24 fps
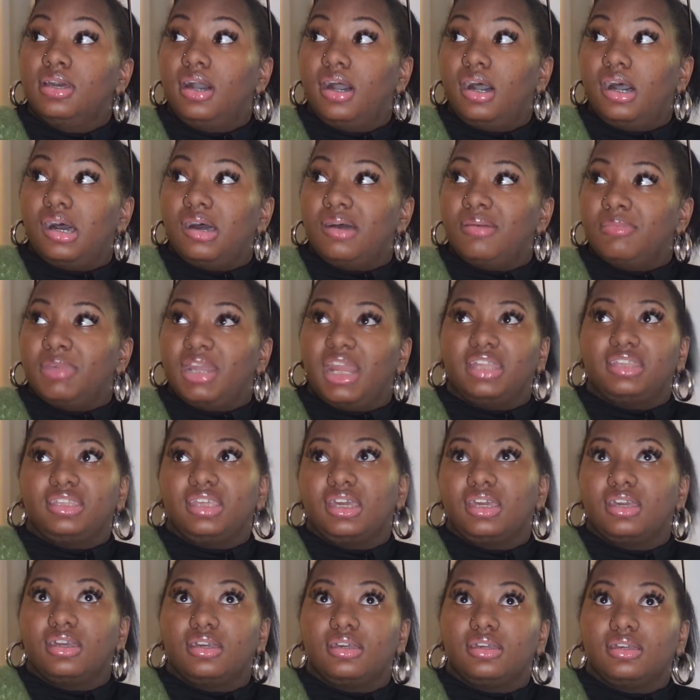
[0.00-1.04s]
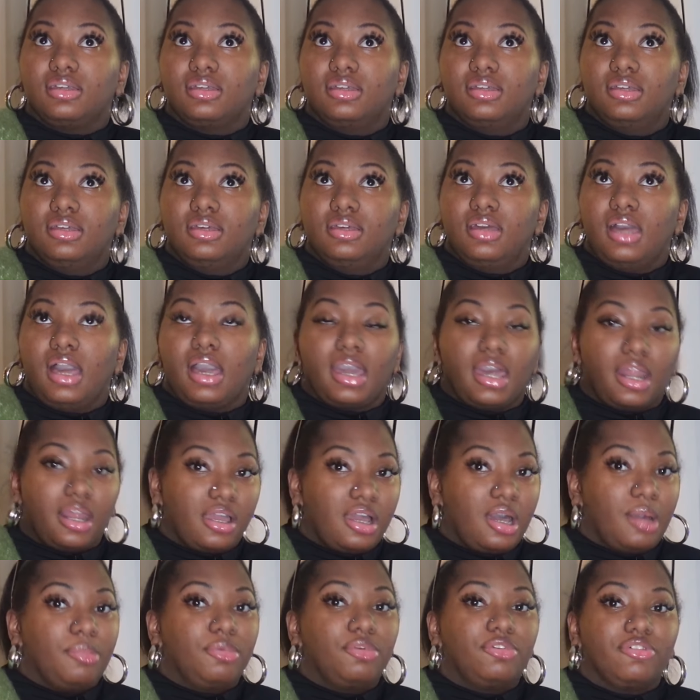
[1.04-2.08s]
And I think I got a
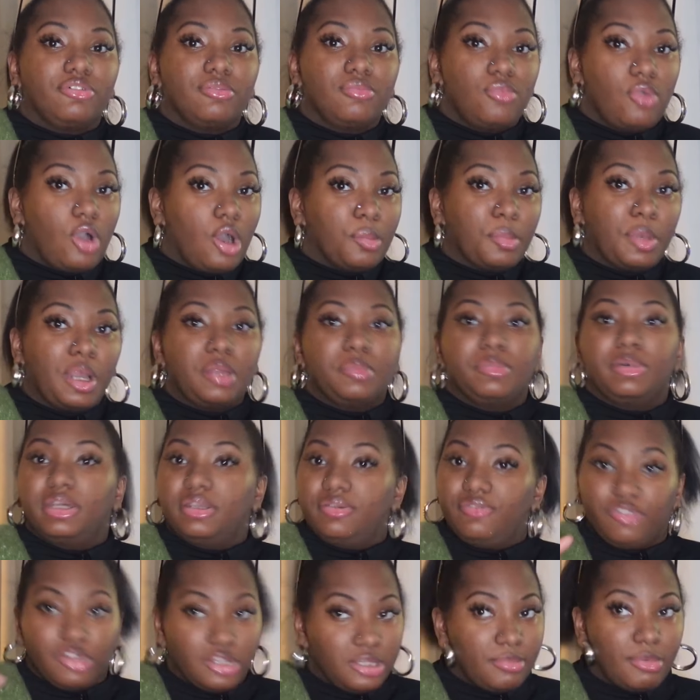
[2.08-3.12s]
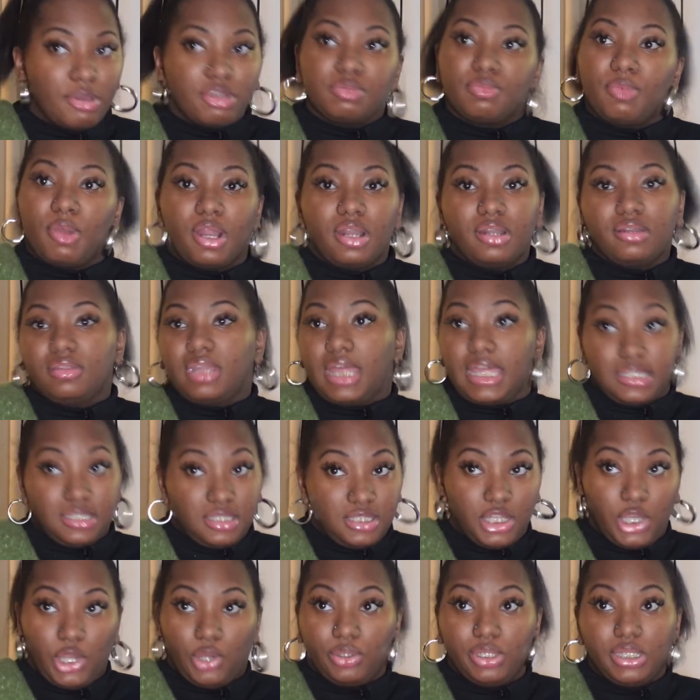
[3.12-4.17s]
couple from Walmart, but for the most part, that's
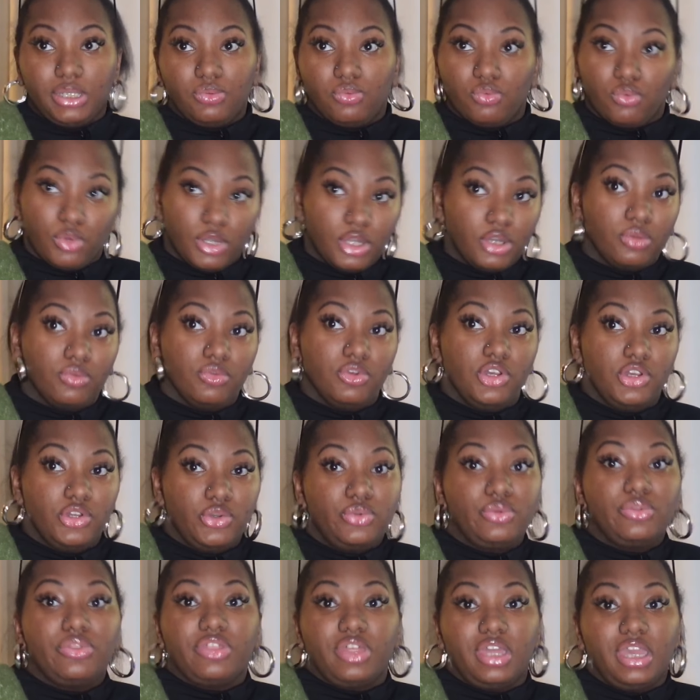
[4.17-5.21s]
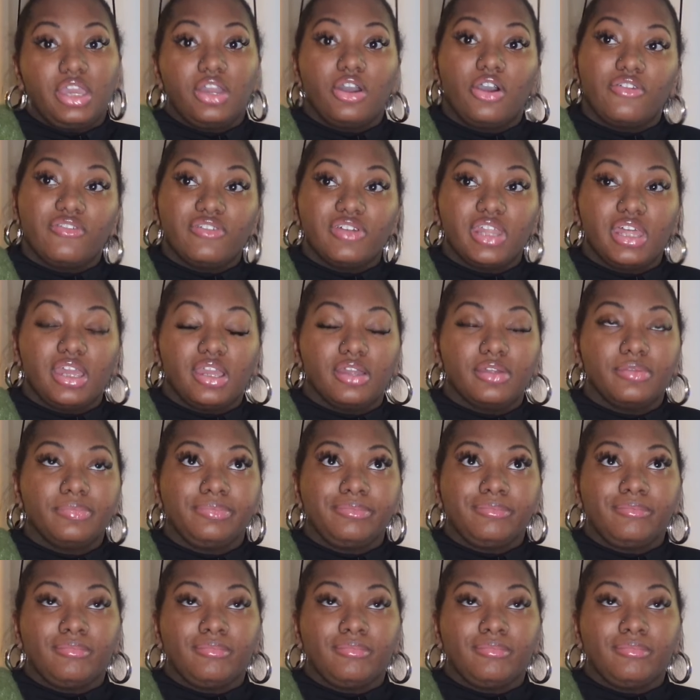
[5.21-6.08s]
the only real new thing over there,